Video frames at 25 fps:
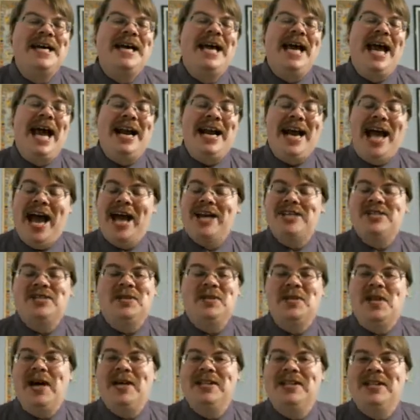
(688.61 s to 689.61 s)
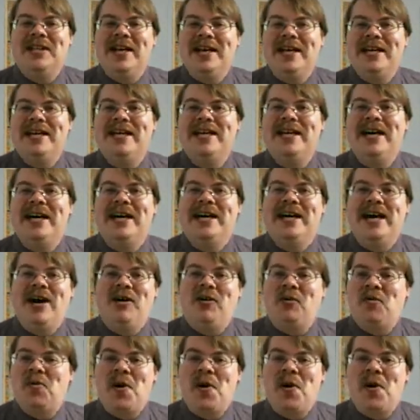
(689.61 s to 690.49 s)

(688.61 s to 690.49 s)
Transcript: and acts a lot like uh, L. Ron